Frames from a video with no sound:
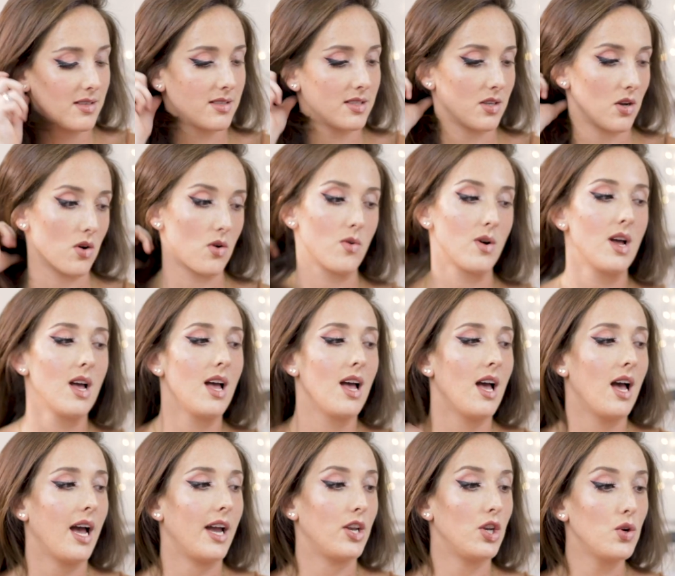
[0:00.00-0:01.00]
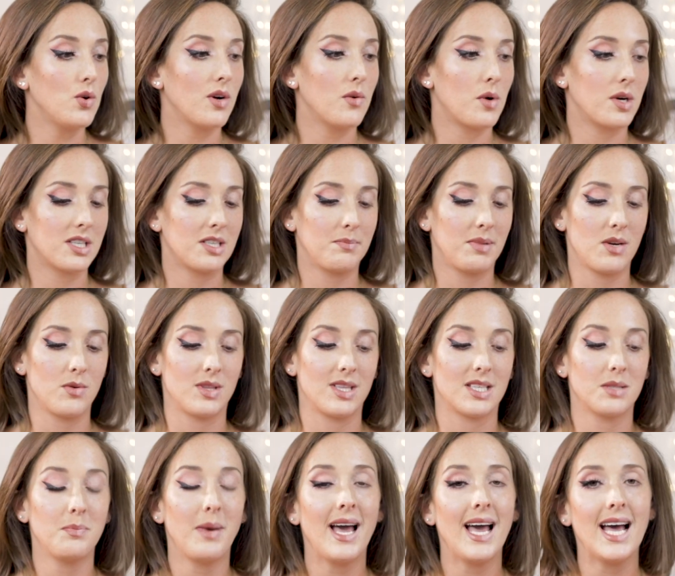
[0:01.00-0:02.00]
So I knew I wanted to play with
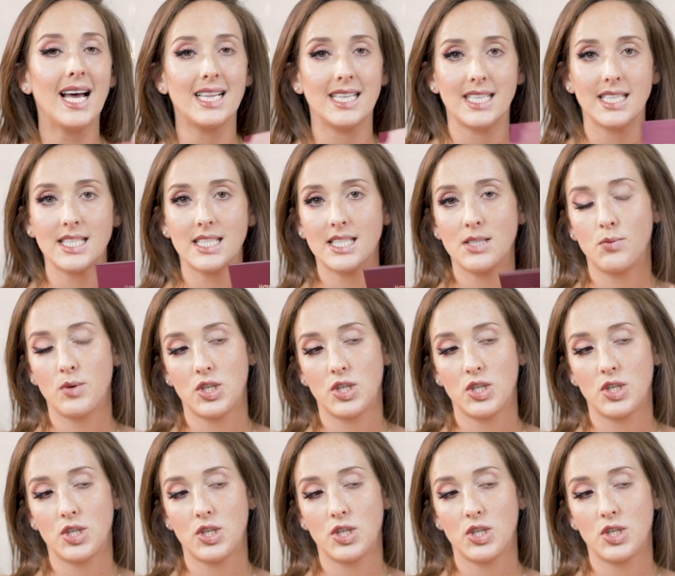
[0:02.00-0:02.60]
this palette,